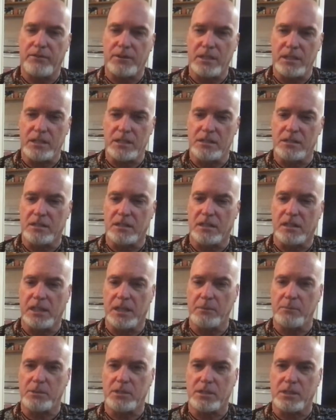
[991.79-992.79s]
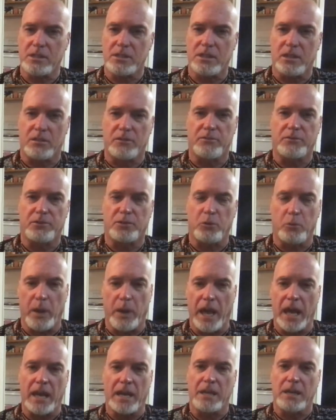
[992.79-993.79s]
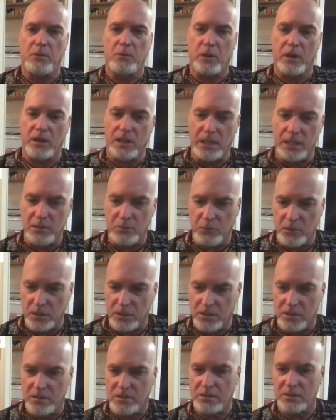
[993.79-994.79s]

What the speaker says: these glimpses of humanity where he would